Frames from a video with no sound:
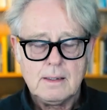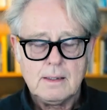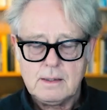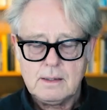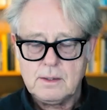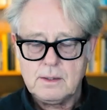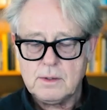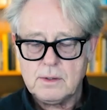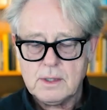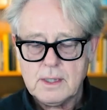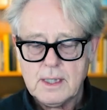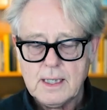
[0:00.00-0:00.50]

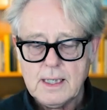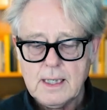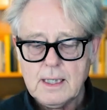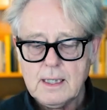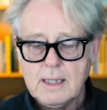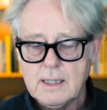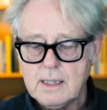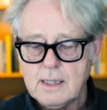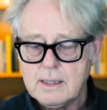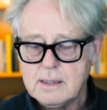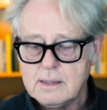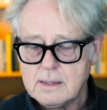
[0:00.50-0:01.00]
you take
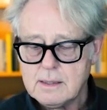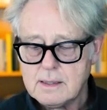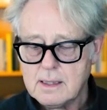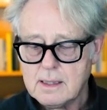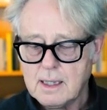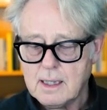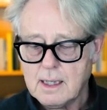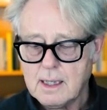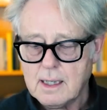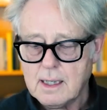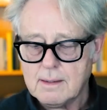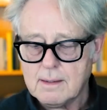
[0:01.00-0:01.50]
these
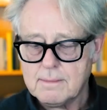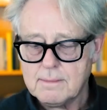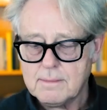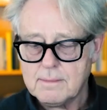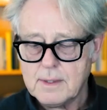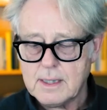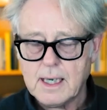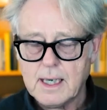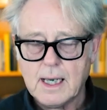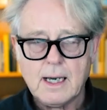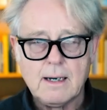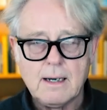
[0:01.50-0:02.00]
um,
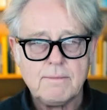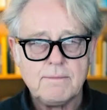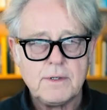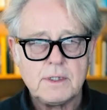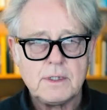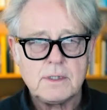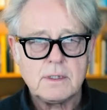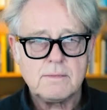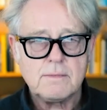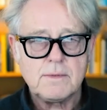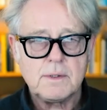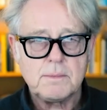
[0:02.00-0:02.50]
the
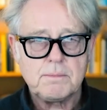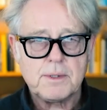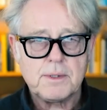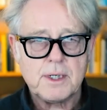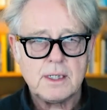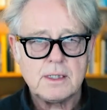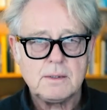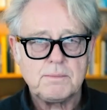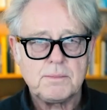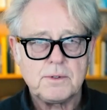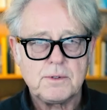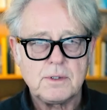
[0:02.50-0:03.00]
average of the
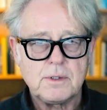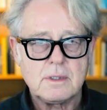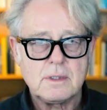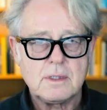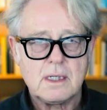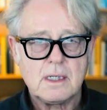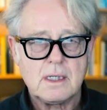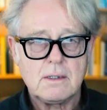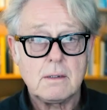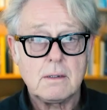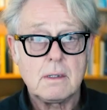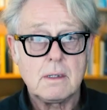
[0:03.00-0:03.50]
price points
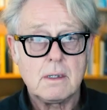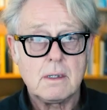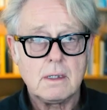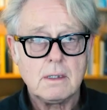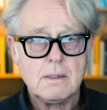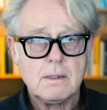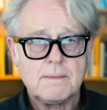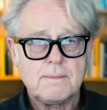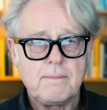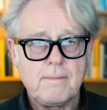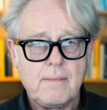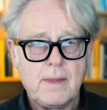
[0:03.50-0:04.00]
that you
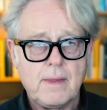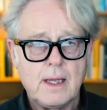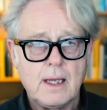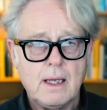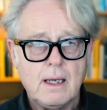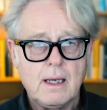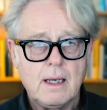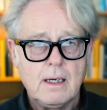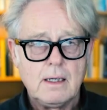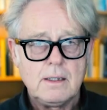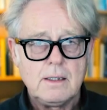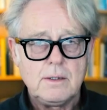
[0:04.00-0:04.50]
got,
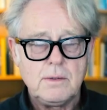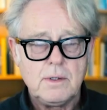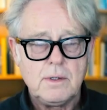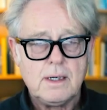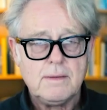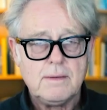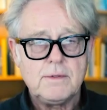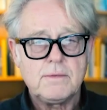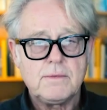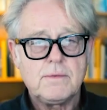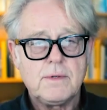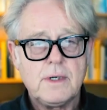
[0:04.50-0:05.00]
you
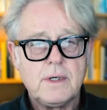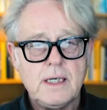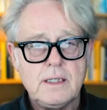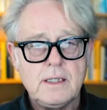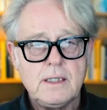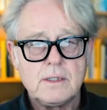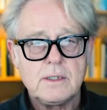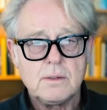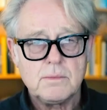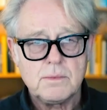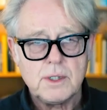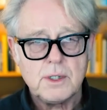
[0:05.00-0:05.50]
have the
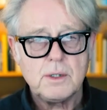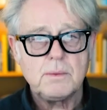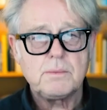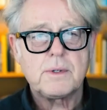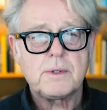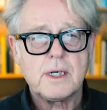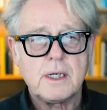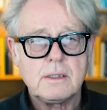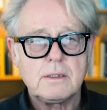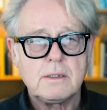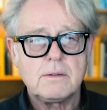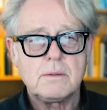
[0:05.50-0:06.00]
range of where your
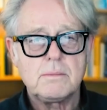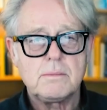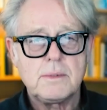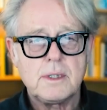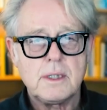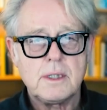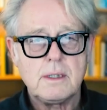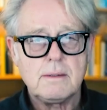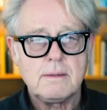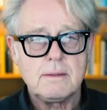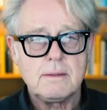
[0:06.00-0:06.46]
price should be.